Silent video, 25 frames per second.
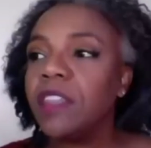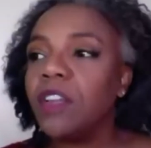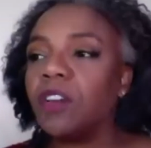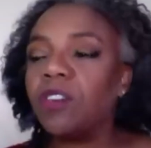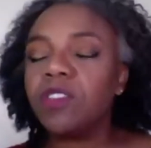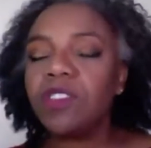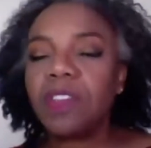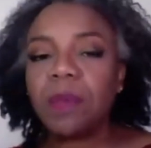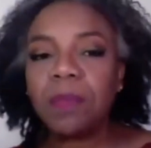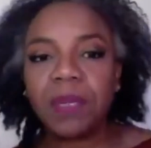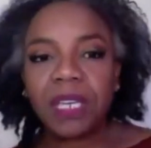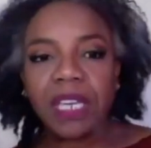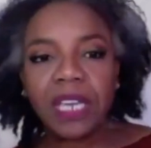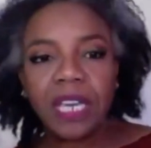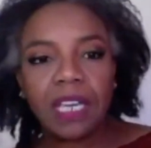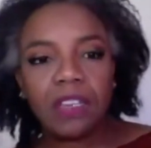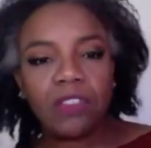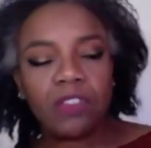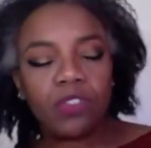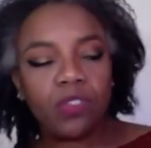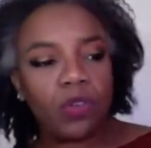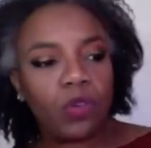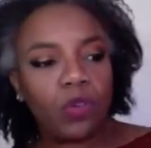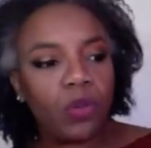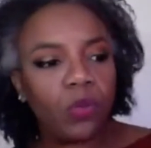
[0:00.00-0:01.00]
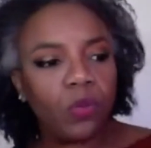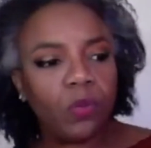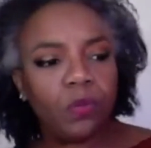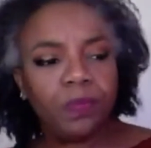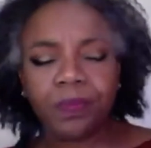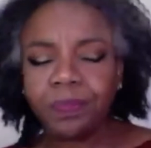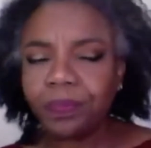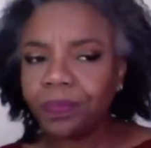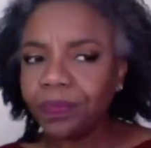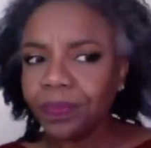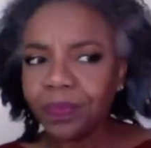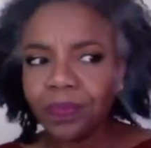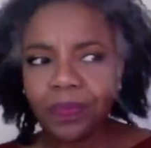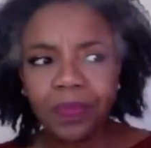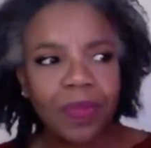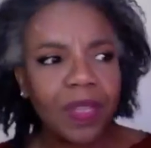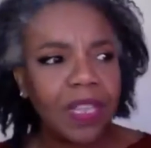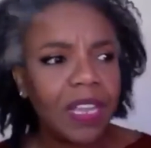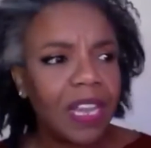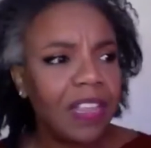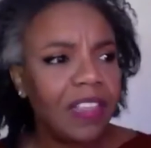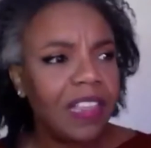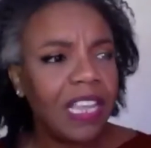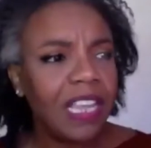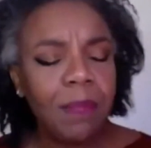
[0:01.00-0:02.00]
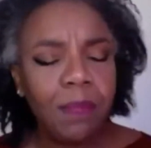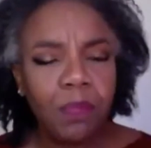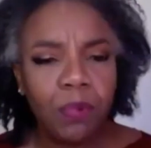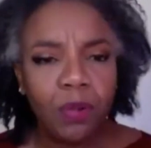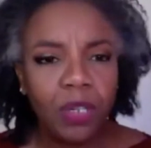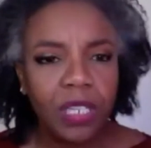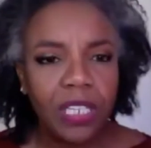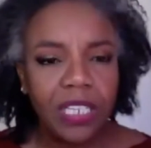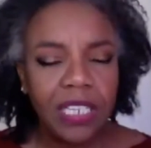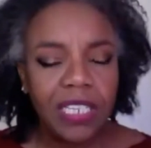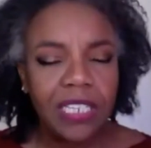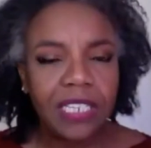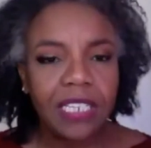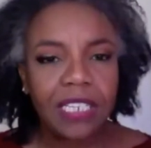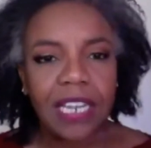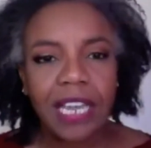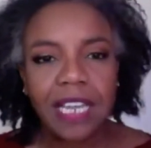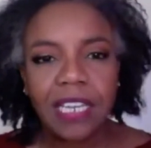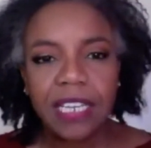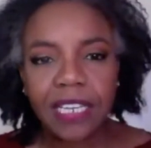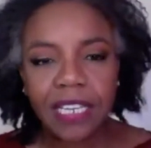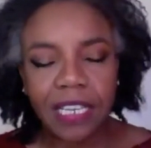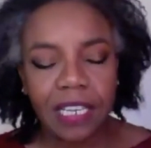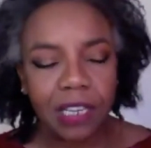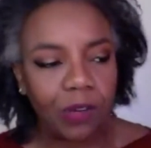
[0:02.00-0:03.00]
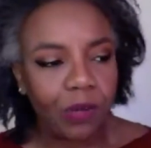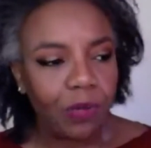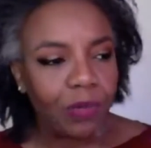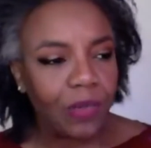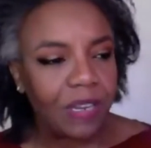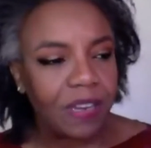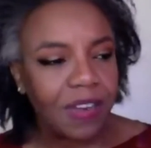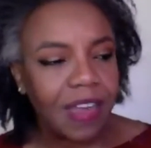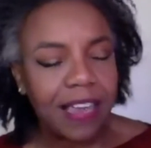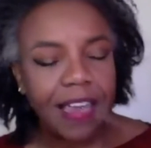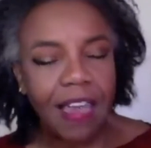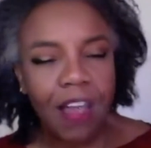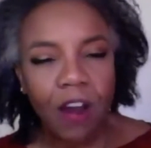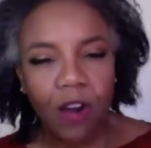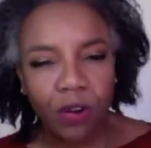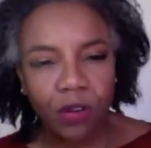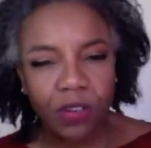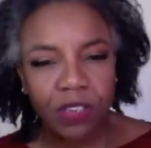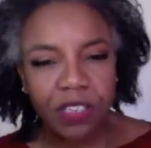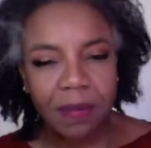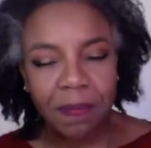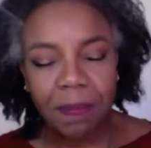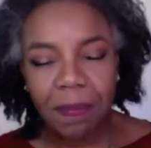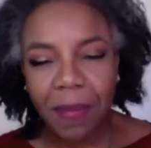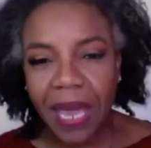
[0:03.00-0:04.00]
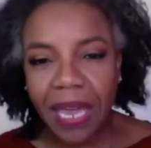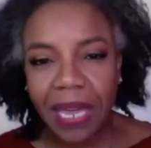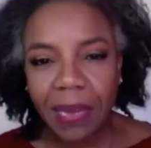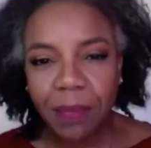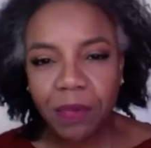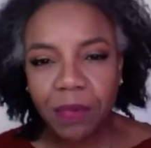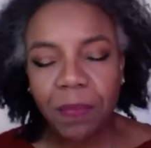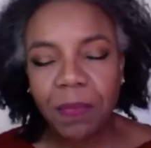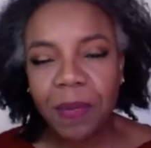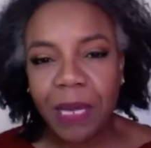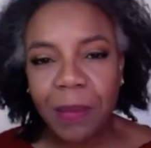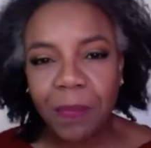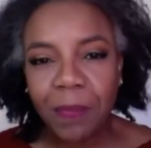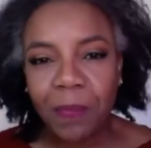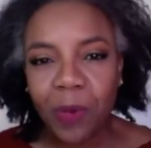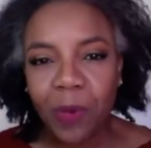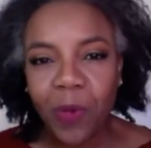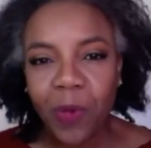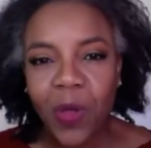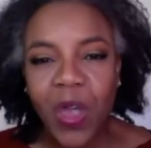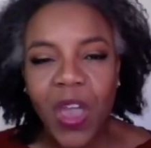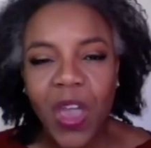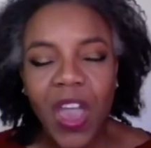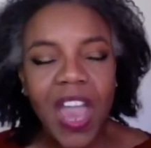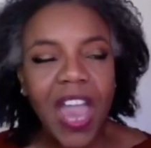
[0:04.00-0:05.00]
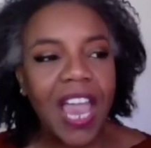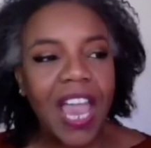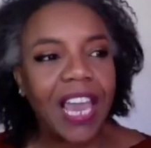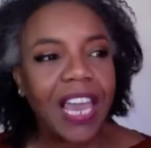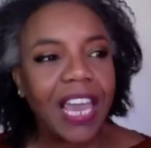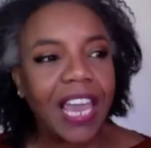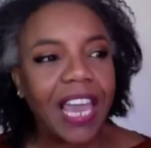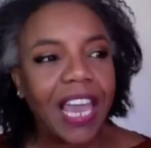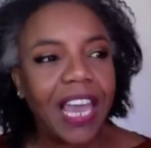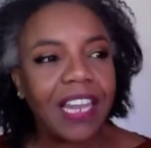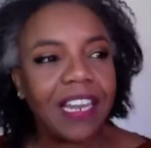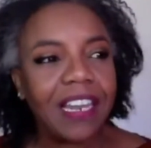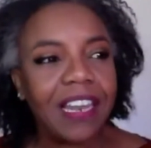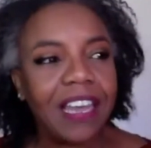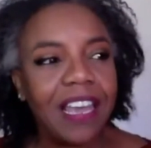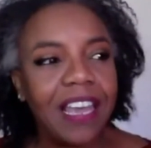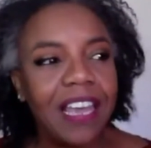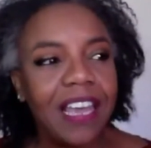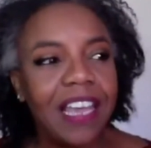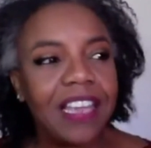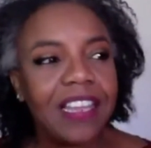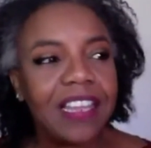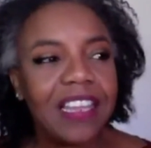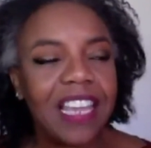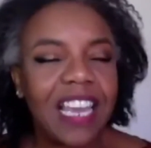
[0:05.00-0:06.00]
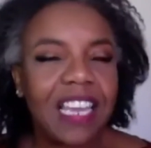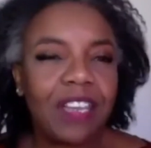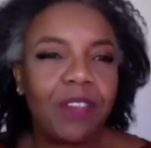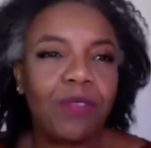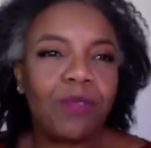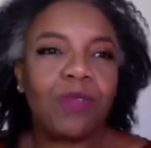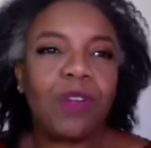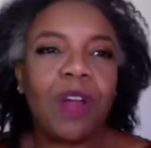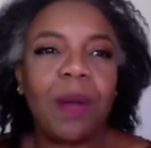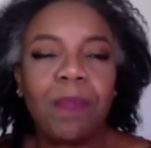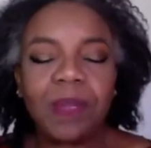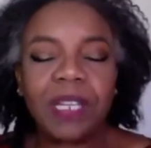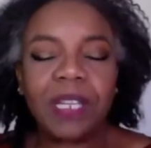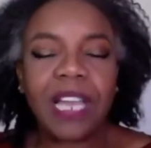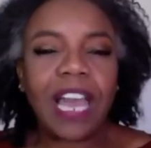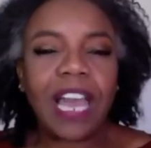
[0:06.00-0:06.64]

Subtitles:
There are some kids who they bullied and they killed and they hurt and maimed people, and they grew up and